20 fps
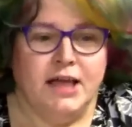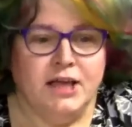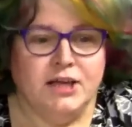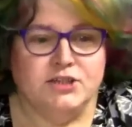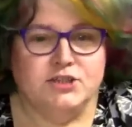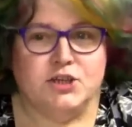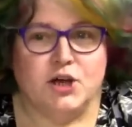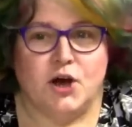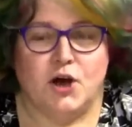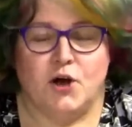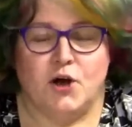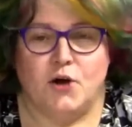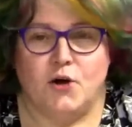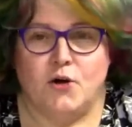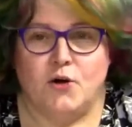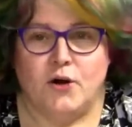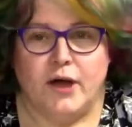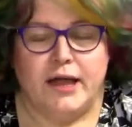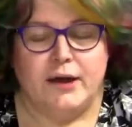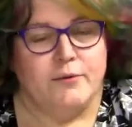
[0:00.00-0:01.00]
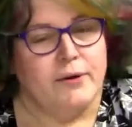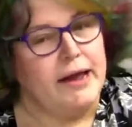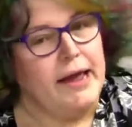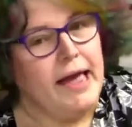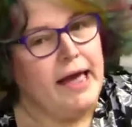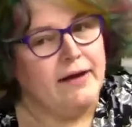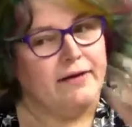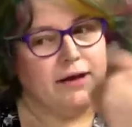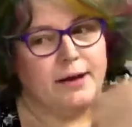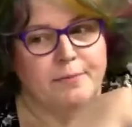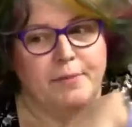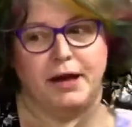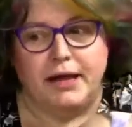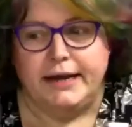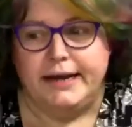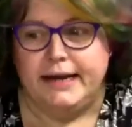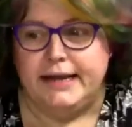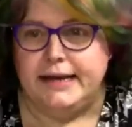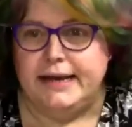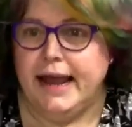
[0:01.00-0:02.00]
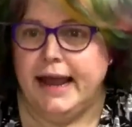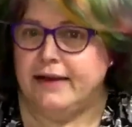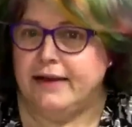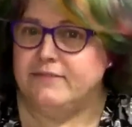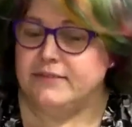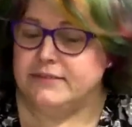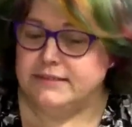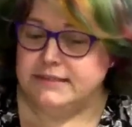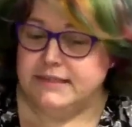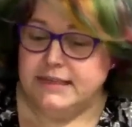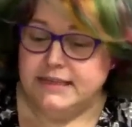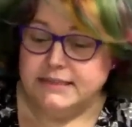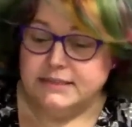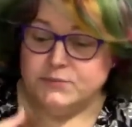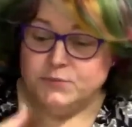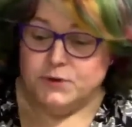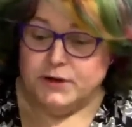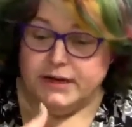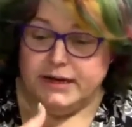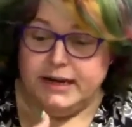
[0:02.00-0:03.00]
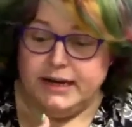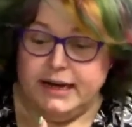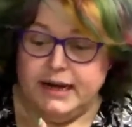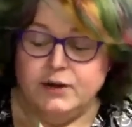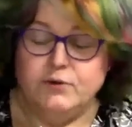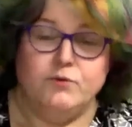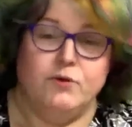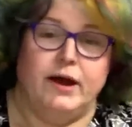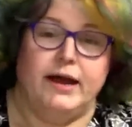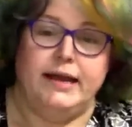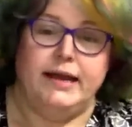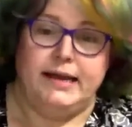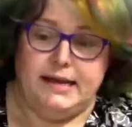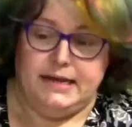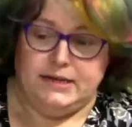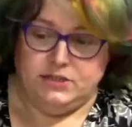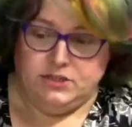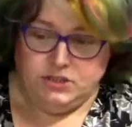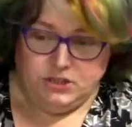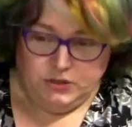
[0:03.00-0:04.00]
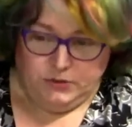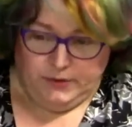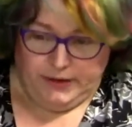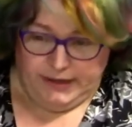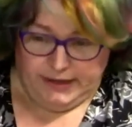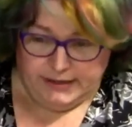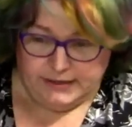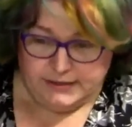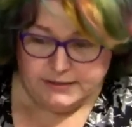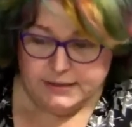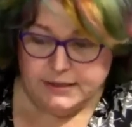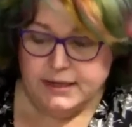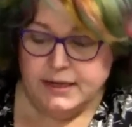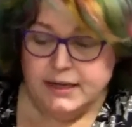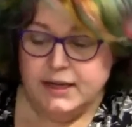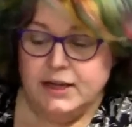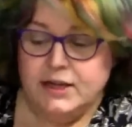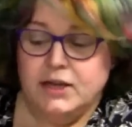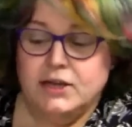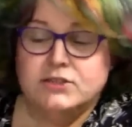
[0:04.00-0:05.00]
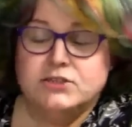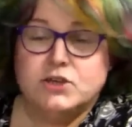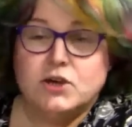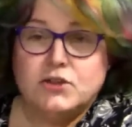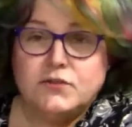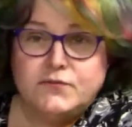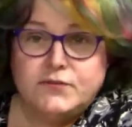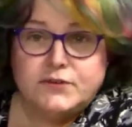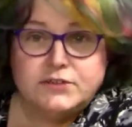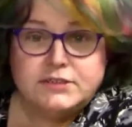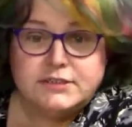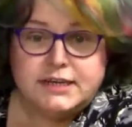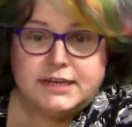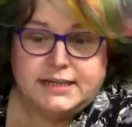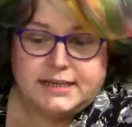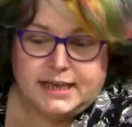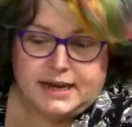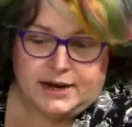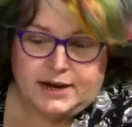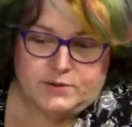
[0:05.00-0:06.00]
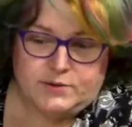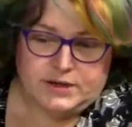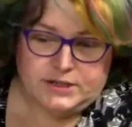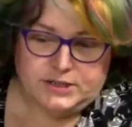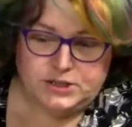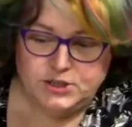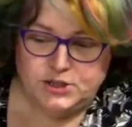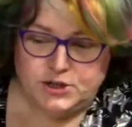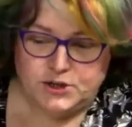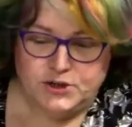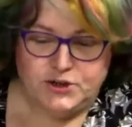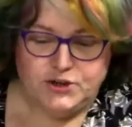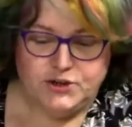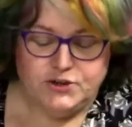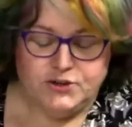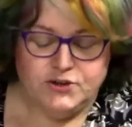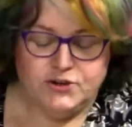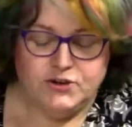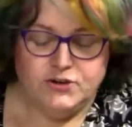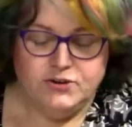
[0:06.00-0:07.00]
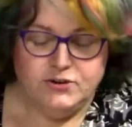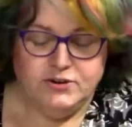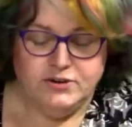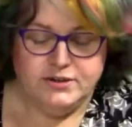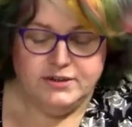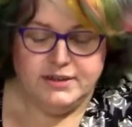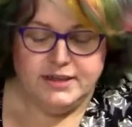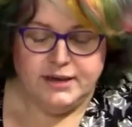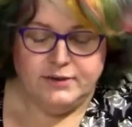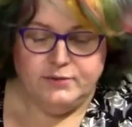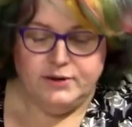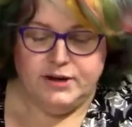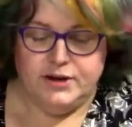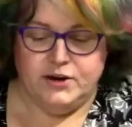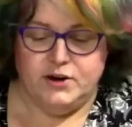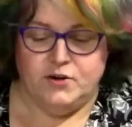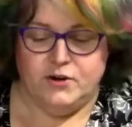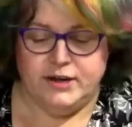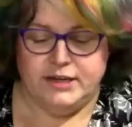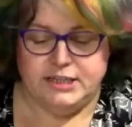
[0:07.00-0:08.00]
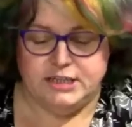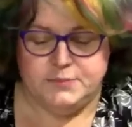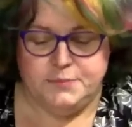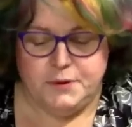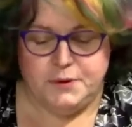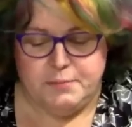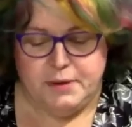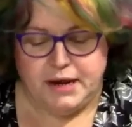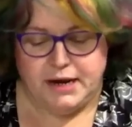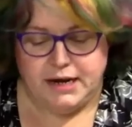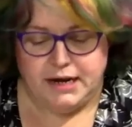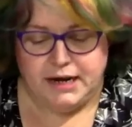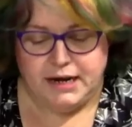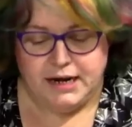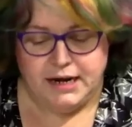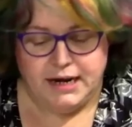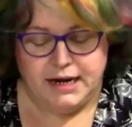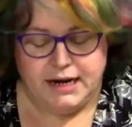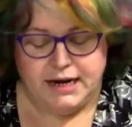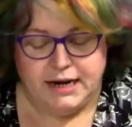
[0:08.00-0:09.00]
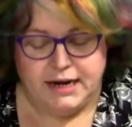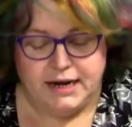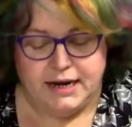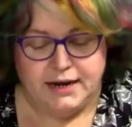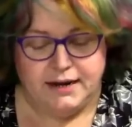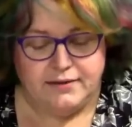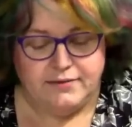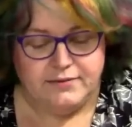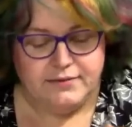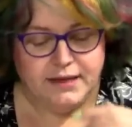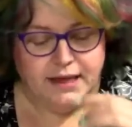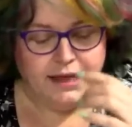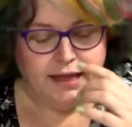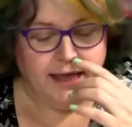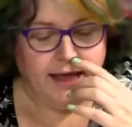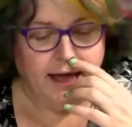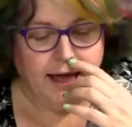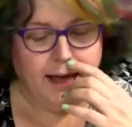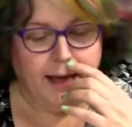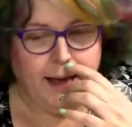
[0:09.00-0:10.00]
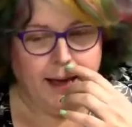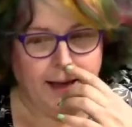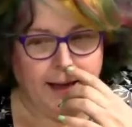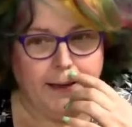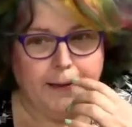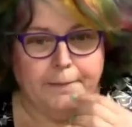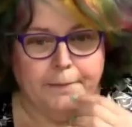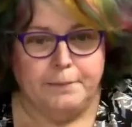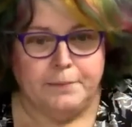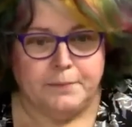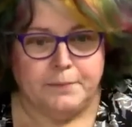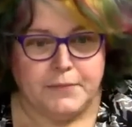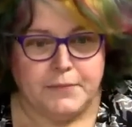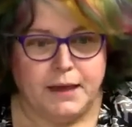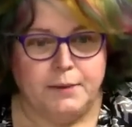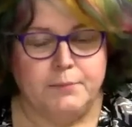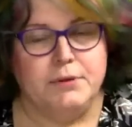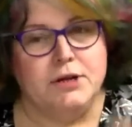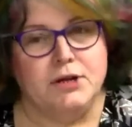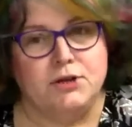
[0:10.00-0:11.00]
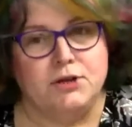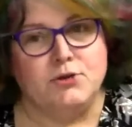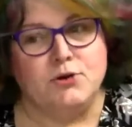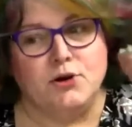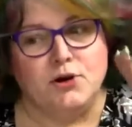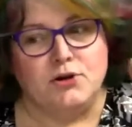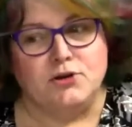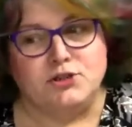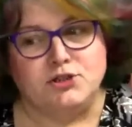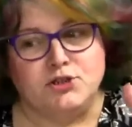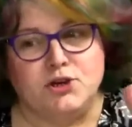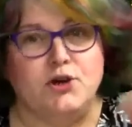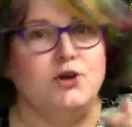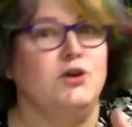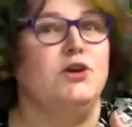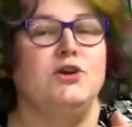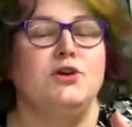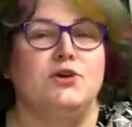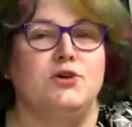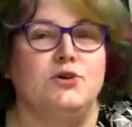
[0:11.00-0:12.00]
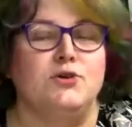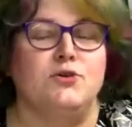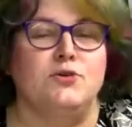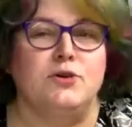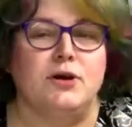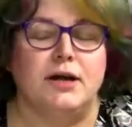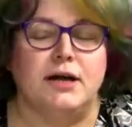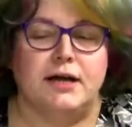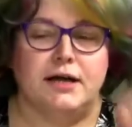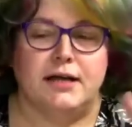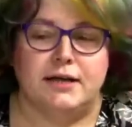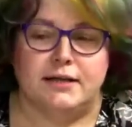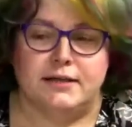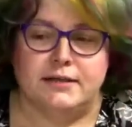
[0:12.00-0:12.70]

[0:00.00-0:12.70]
So anyway, have, come on in, have a seat. We're going to get right into it. So the first thing that I want to show you that we are going to be making is um, I'm going to throw show you uh,